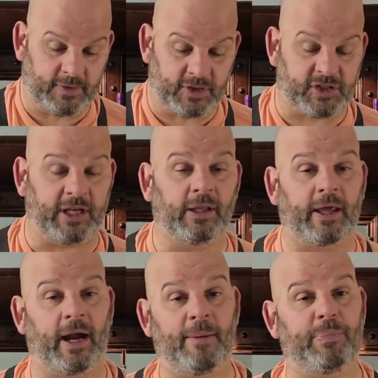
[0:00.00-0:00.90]
Seal
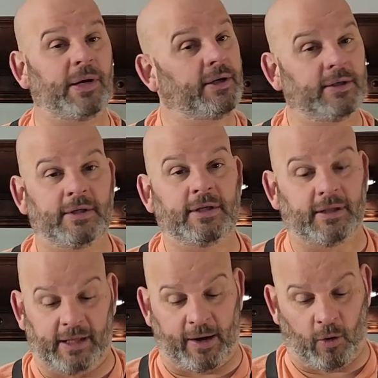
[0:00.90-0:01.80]
it up,
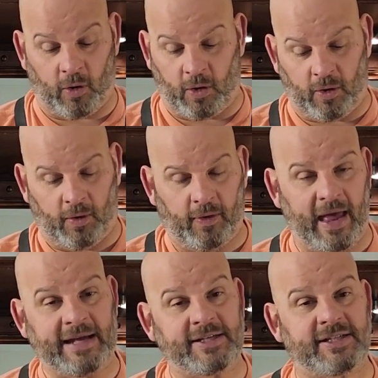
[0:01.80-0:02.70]
let all
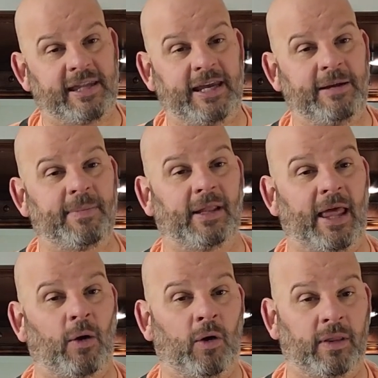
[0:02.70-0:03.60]
that steam and
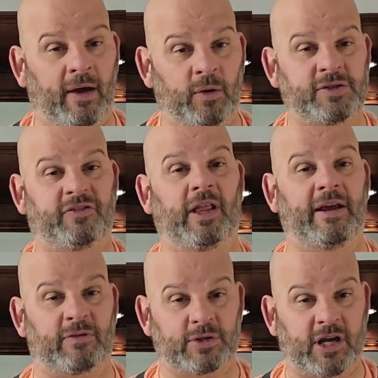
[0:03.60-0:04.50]
let all those
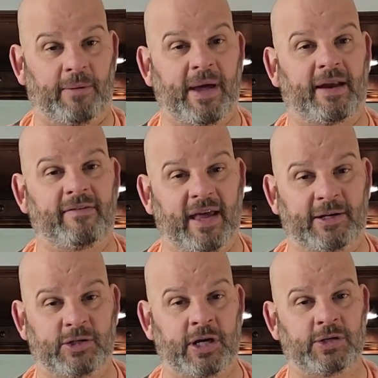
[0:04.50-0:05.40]
flavors come out of
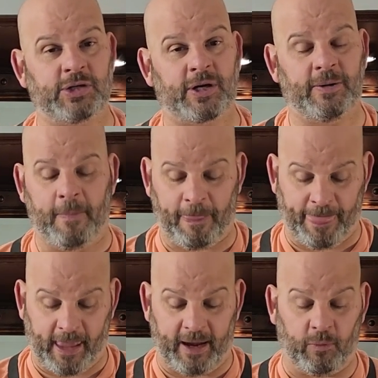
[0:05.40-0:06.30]
that ginger,
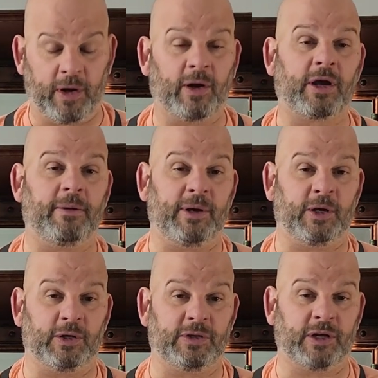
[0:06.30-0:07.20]
and we are going to be
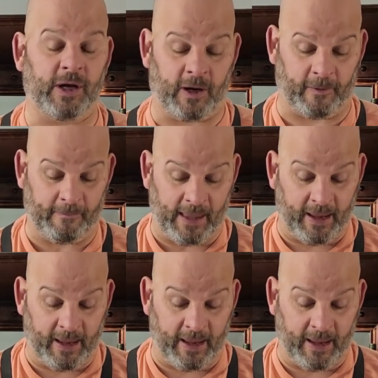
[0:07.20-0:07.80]
good to go.